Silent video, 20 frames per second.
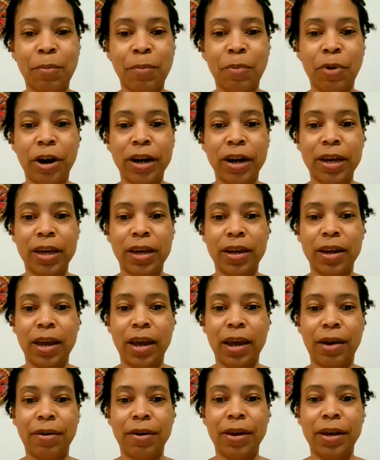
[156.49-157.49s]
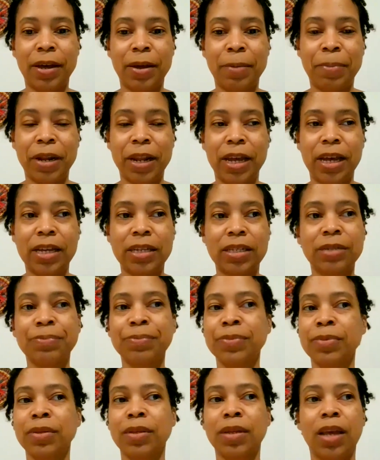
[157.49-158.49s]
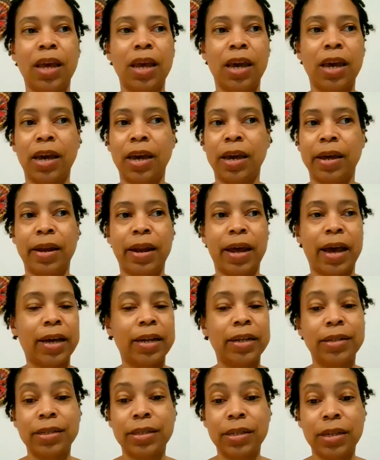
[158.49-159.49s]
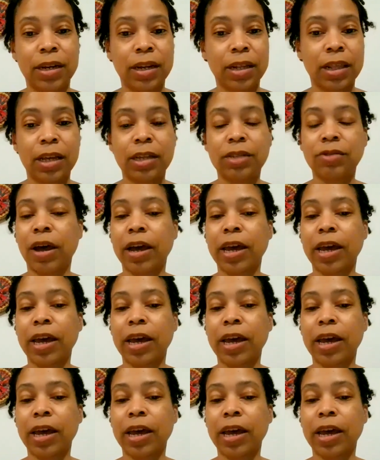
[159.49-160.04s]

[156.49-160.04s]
market area place and I didn't see anything.